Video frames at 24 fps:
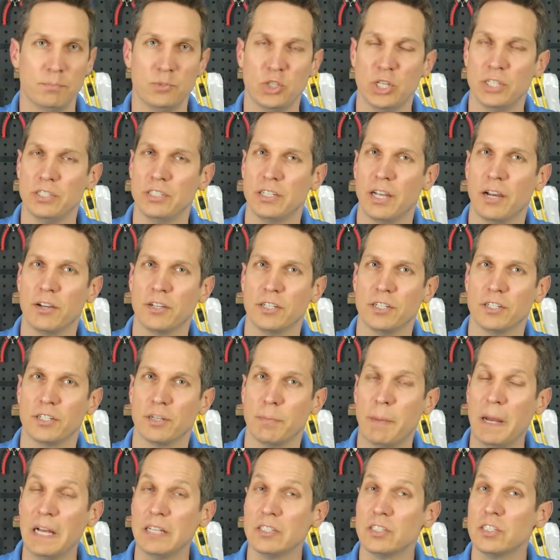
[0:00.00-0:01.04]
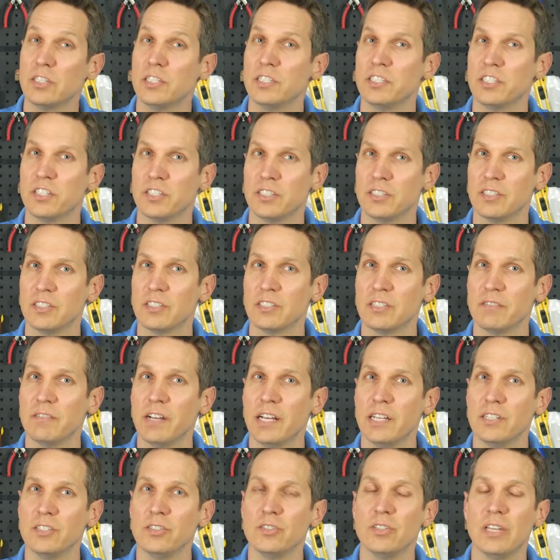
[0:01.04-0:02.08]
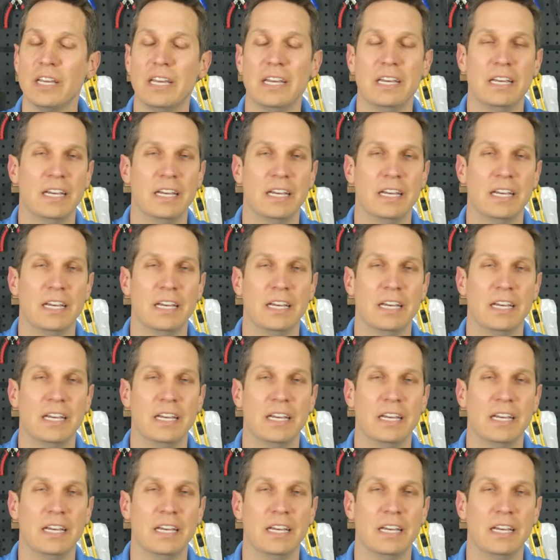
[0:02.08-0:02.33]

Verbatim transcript: changing out your capacitor and your resistor values